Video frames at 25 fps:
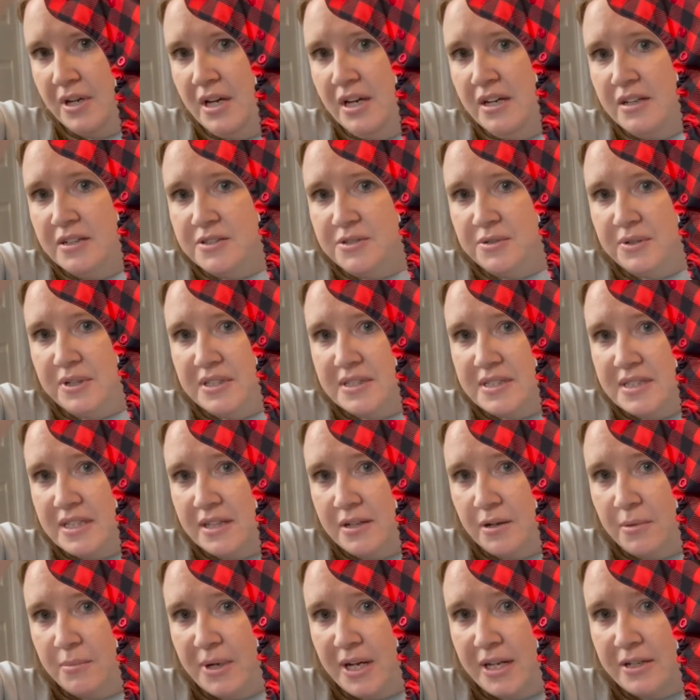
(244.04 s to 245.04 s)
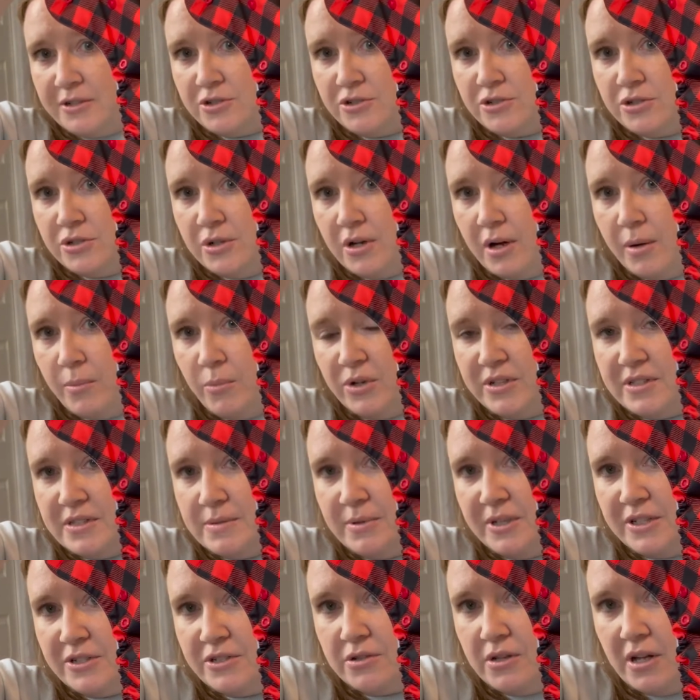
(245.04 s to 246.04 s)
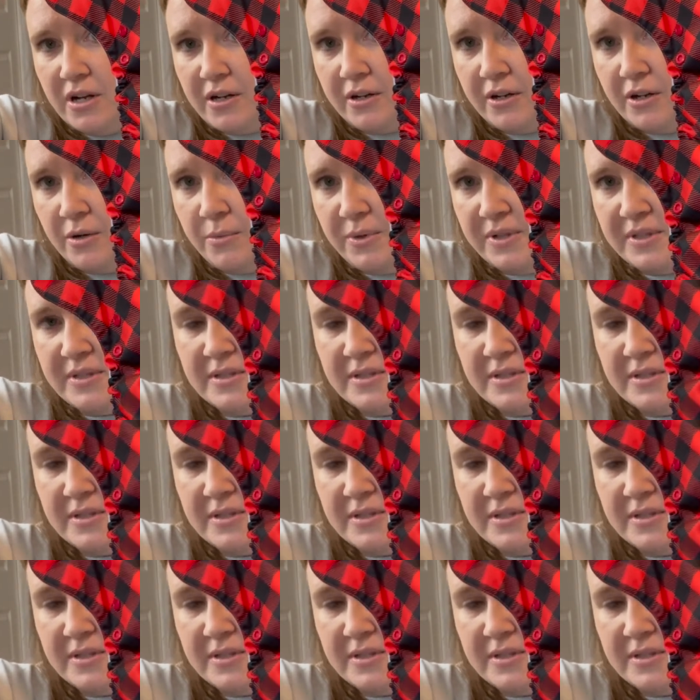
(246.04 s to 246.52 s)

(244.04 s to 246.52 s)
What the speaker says: So you can see they're one's much longer and one